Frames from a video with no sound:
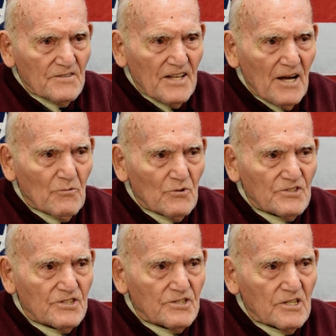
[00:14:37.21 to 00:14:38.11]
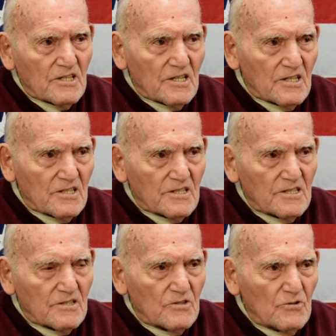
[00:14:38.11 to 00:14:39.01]
That was,
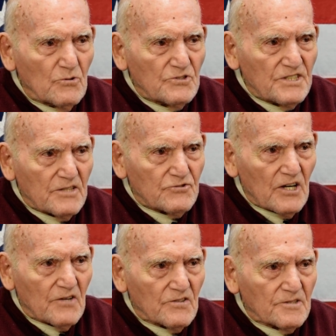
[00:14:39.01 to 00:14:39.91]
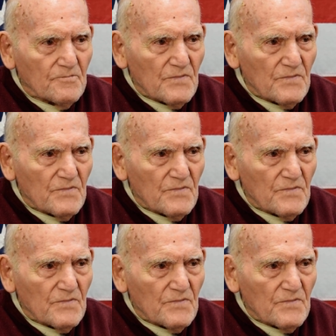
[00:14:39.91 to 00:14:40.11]
who was that driving?